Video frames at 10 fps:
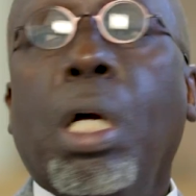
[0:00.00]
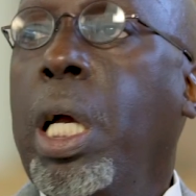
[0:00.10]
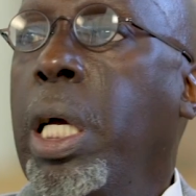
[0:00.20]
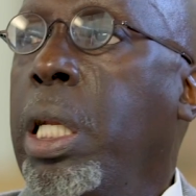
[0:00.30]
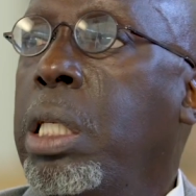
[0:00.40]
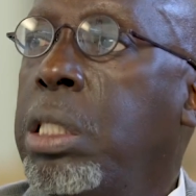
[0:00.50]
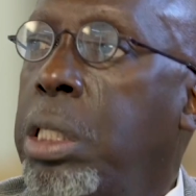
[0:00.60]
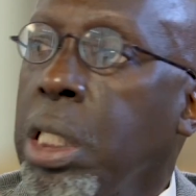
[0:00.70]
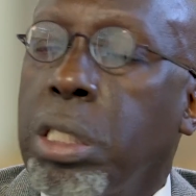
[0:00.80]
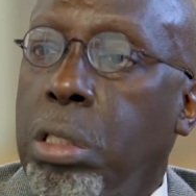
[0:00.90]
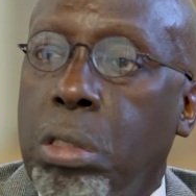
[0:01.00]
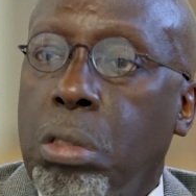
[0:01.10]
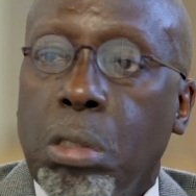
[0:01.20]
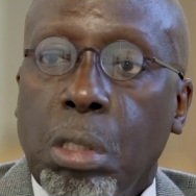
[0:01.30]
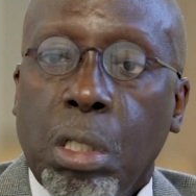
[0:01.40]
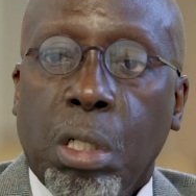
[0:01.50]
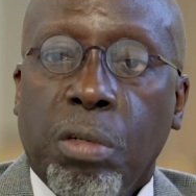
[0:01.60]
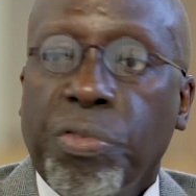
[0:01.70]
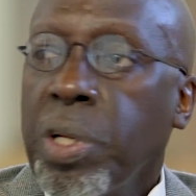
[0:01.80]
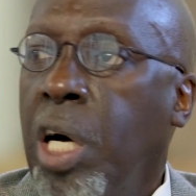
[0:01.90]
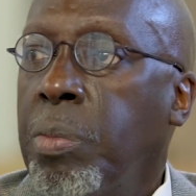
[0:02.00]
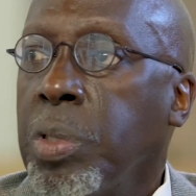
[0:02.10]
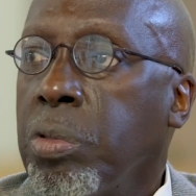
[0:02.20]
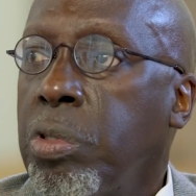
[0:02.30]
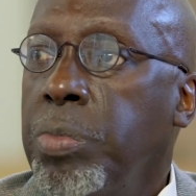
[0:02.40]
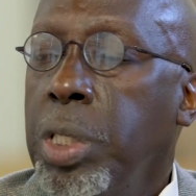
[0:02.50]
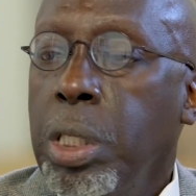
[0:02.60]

And he's just phenomenal to me.